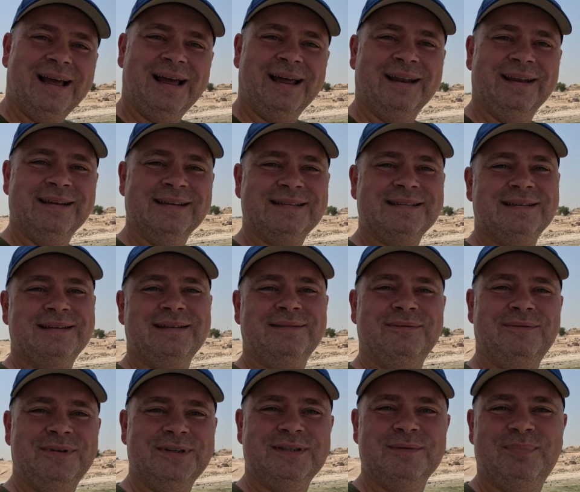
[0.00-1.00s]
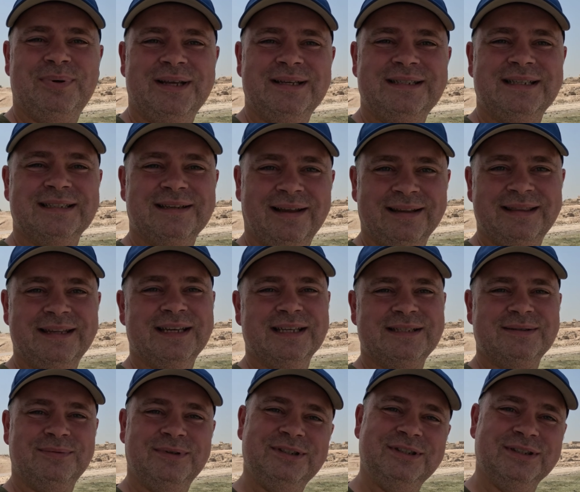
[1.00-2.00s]
and visit places like
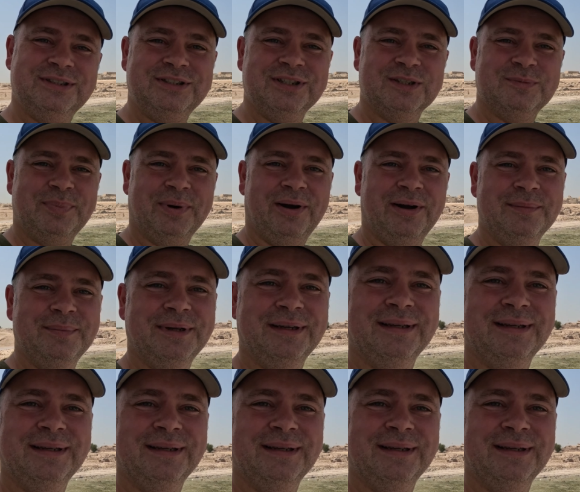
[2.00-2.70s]
this, which is just behind